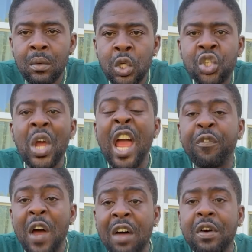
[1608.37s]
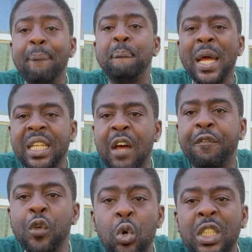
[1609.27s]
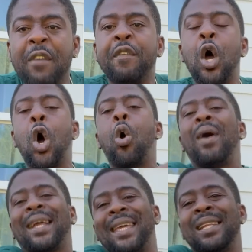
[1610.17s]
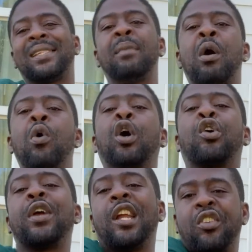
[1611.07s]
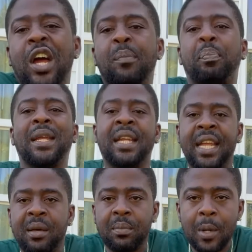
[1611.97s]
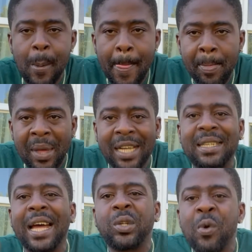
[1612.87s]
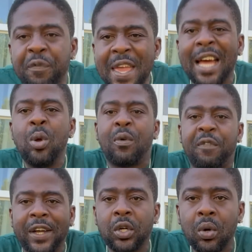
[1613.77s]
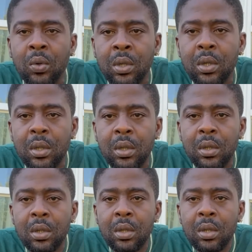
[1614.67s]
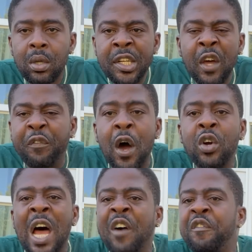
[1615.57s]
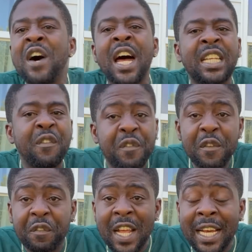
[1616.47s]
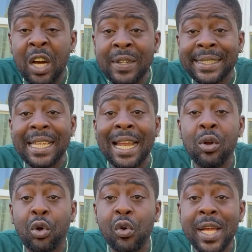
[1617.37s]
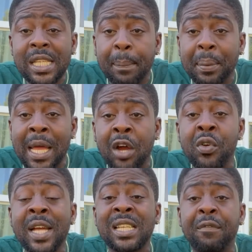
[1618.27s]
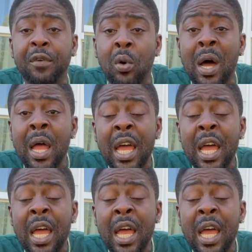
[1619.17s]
Try to have a better future for our kids, them our great grandpitney them. And that we fear look for now. No found a 40, 50 and down still I look razor pea and razor flower.